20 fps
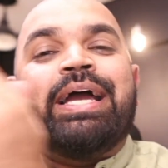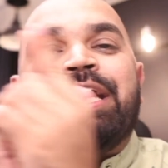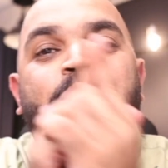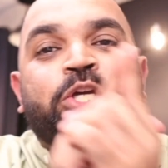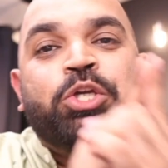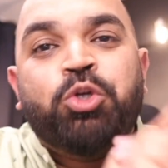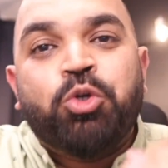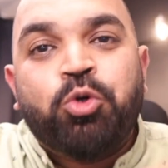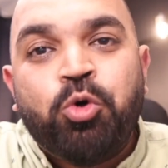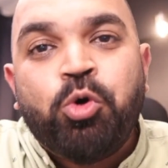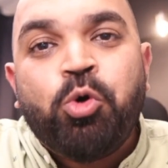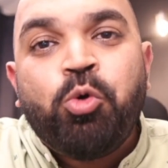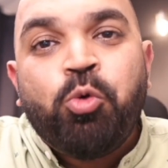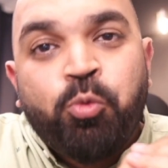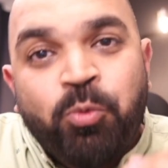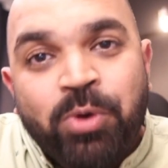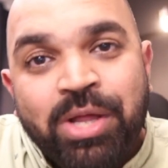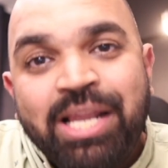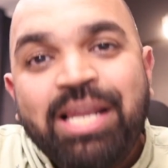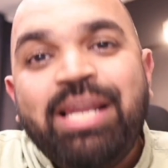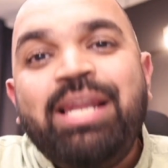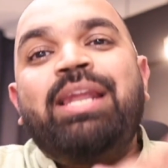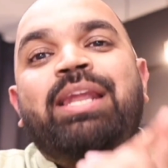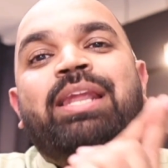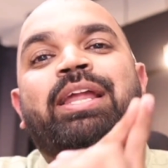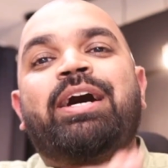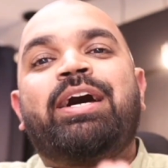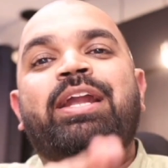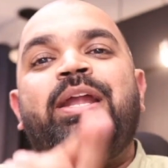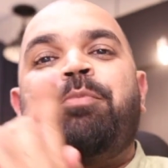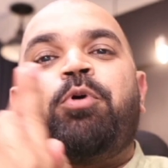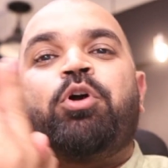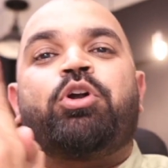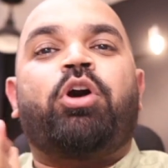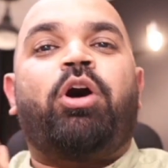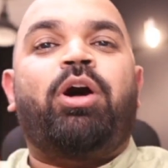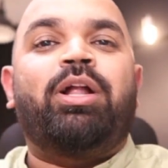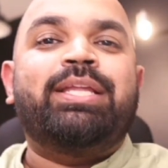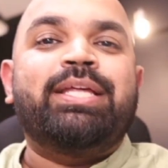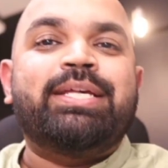you will learn about
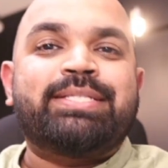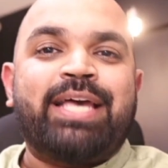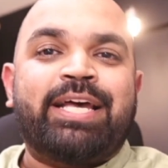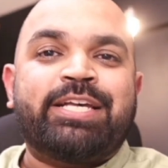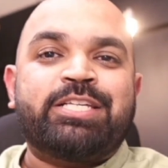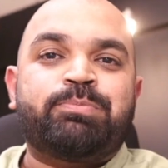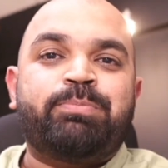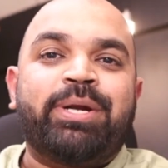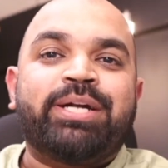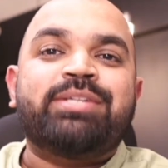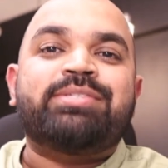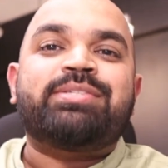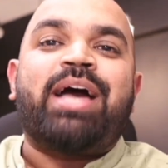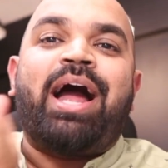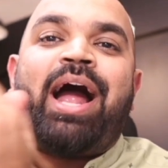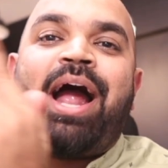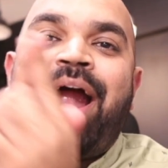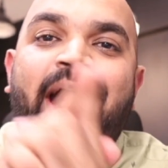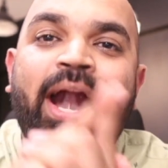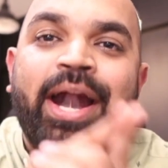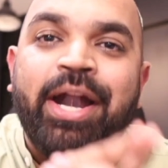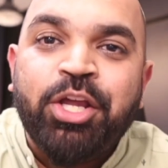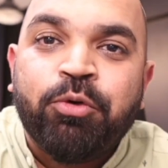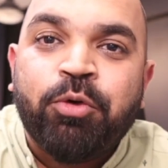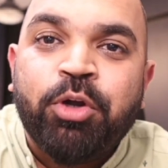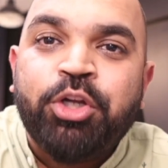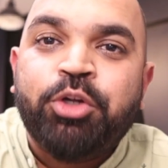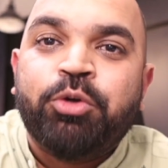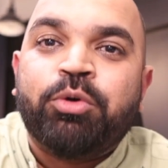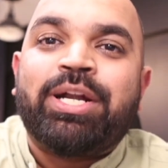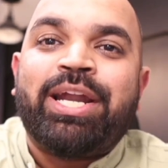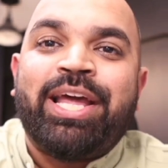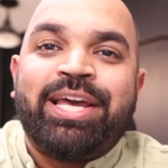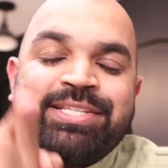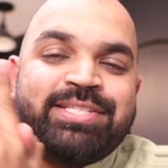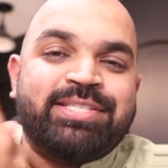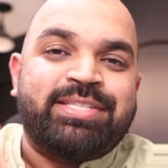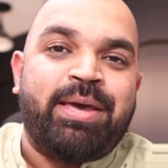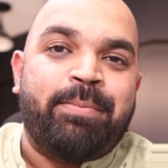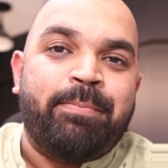all these aspects and you will
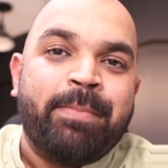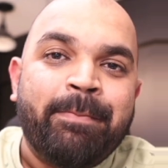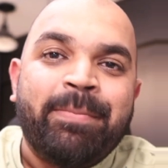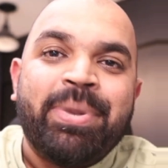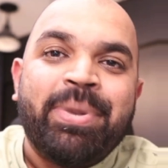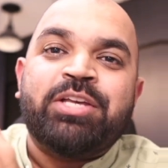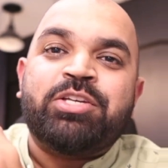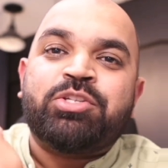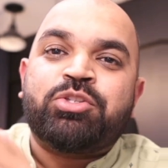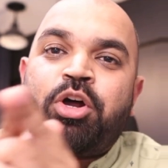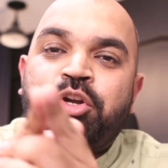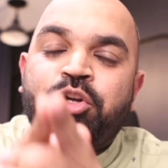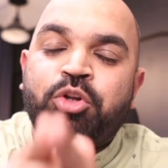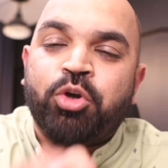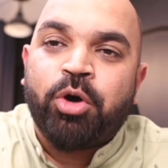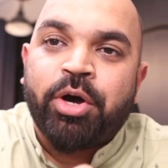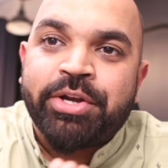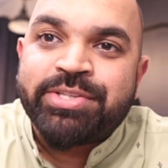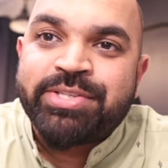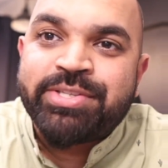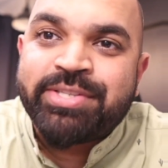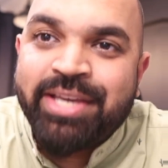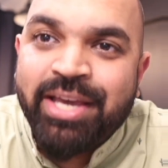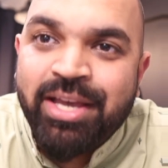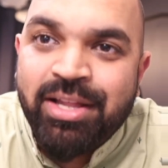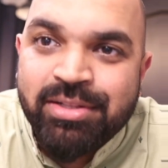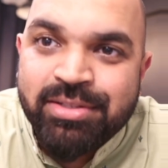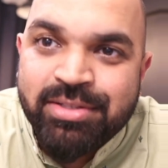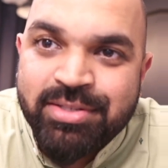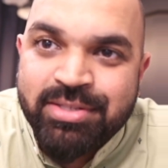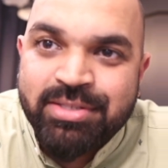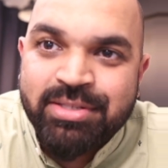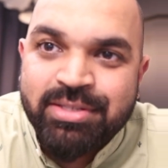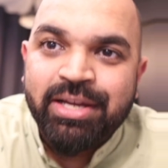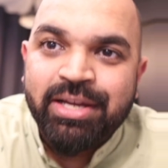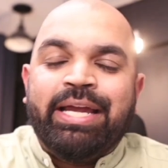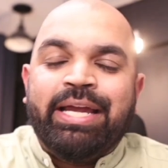utilize them based on your skills.